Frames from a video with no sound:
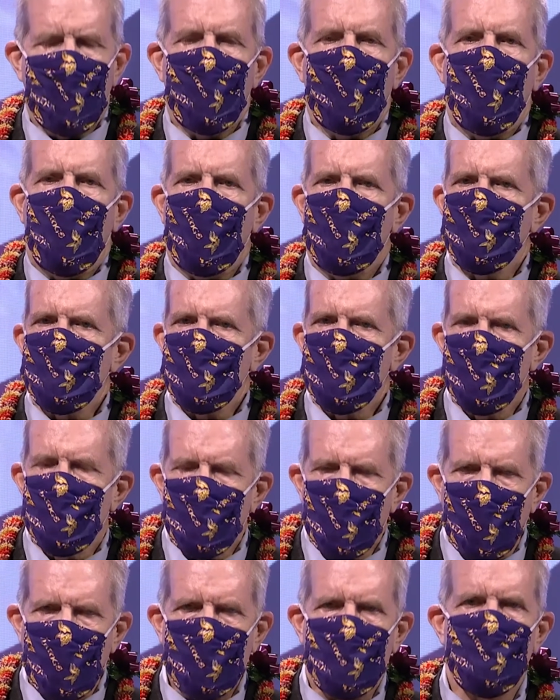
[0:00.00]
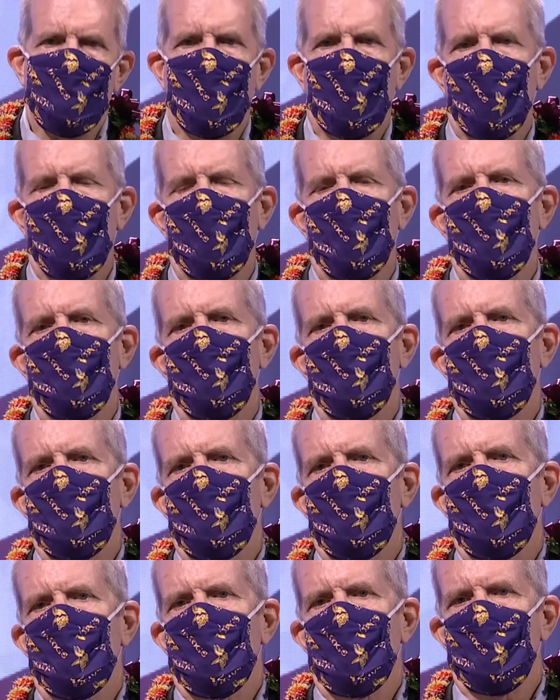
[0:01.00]
I was gratified
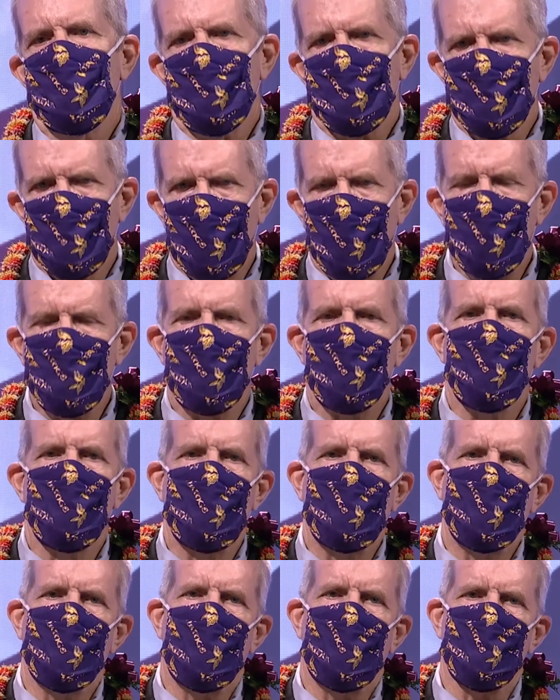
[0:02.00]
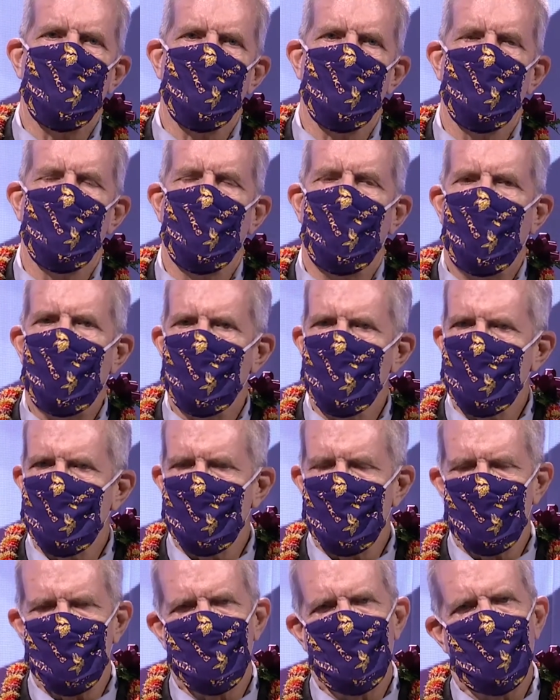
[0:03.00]
in the primary election. I was
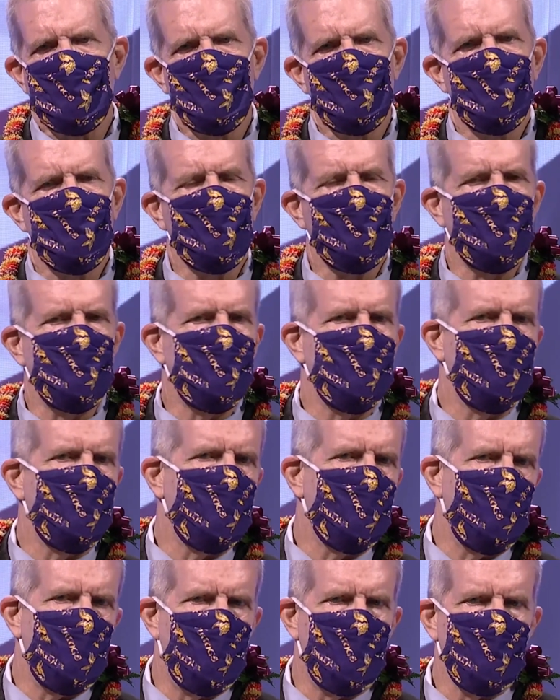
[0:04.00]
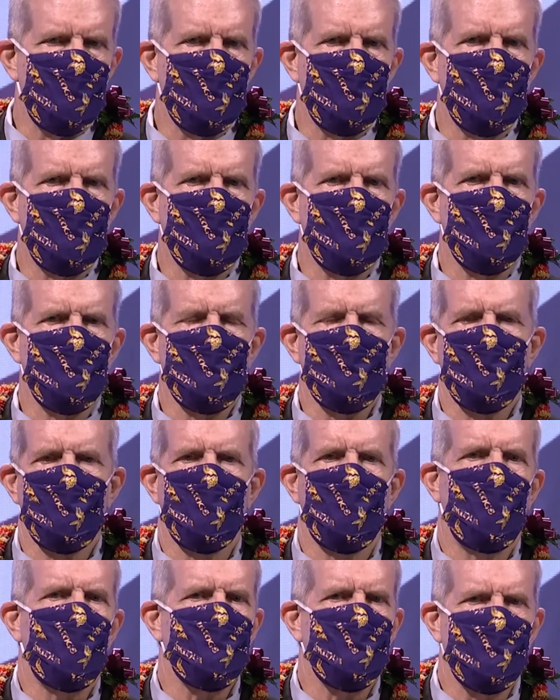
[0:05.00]
successful in all the districts
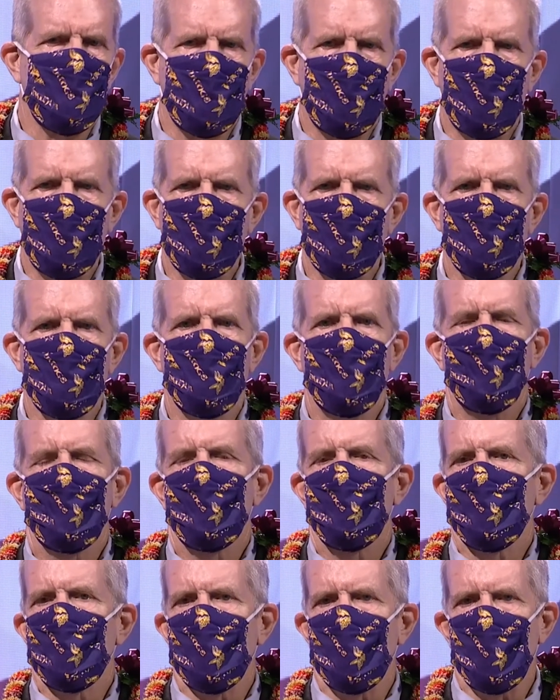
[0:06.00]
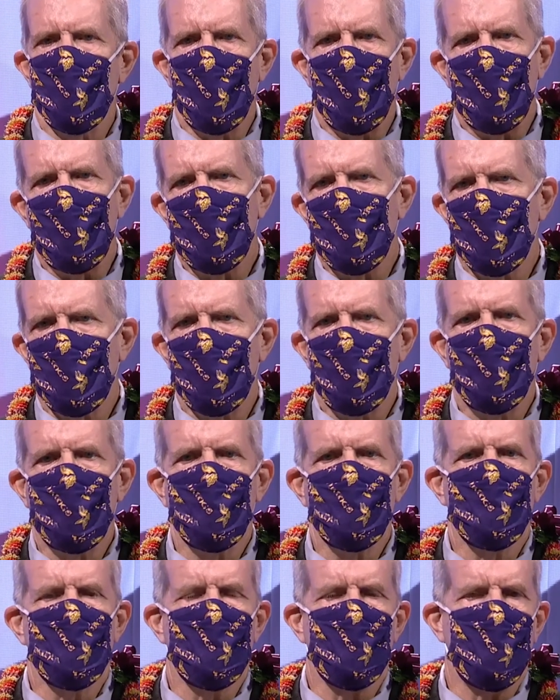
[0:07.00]
across the island, from
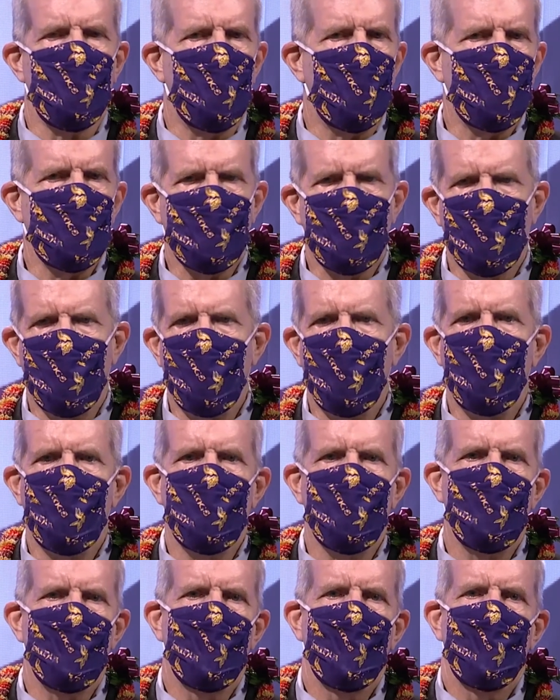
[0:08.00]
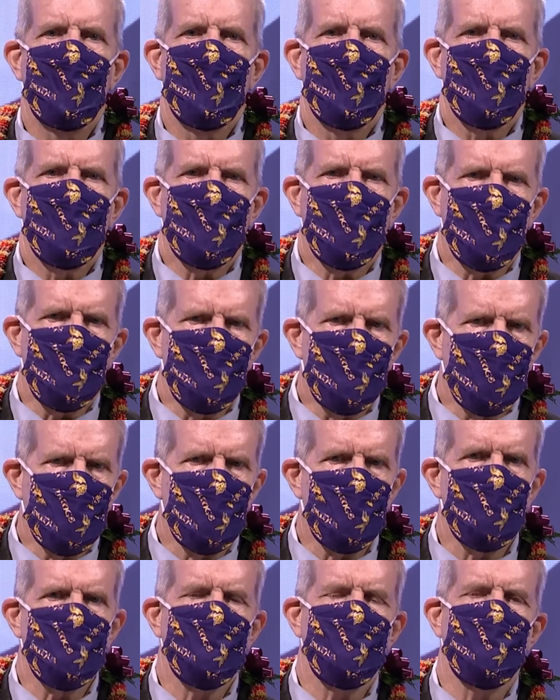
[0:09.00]
Waianae to Hawaii Kai, from
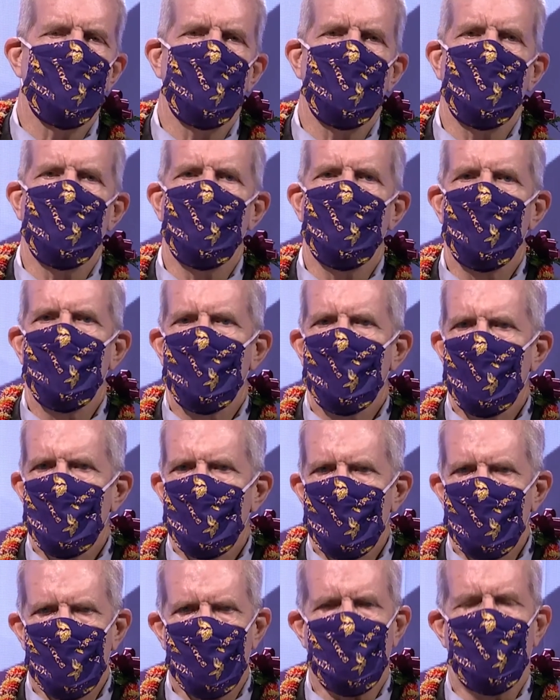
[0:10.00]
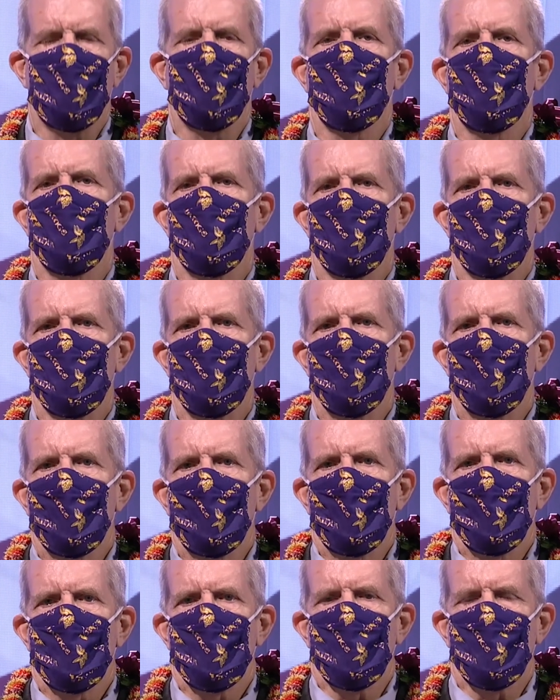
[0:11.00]
Pearl City to Kaneohe.
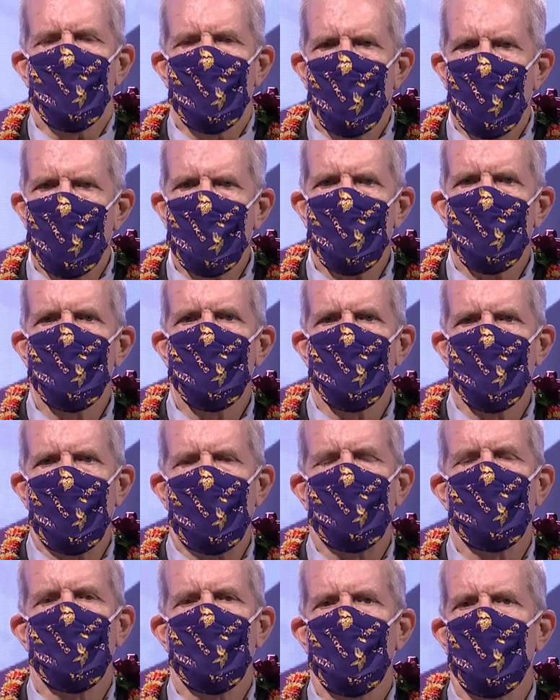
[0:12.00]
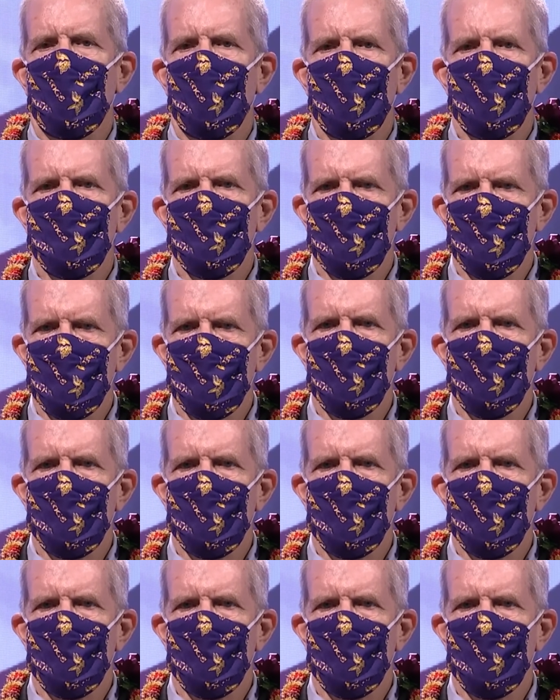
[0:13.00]
The voters recognized,